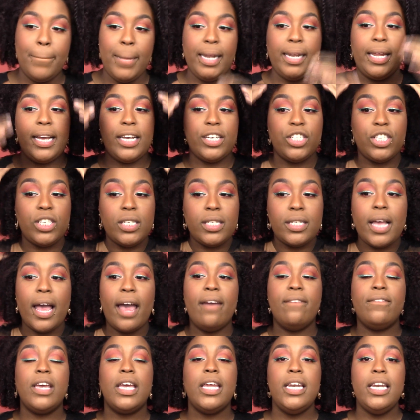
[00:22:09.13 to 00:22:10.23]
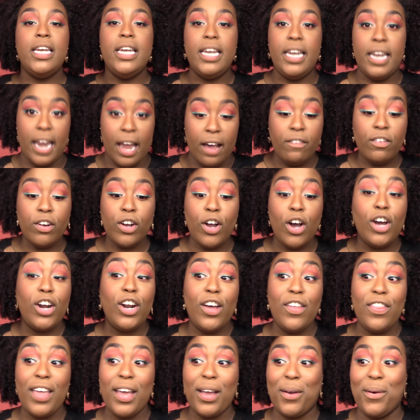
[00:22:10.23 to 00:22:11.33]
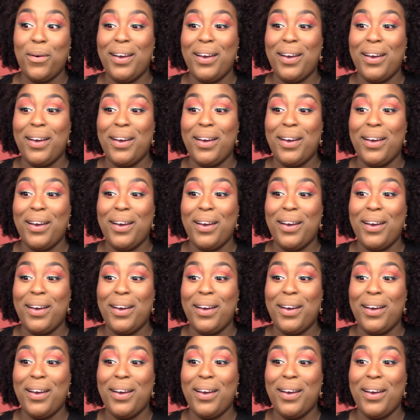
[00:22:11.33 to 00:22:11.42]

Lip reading: My lashes have never gone on that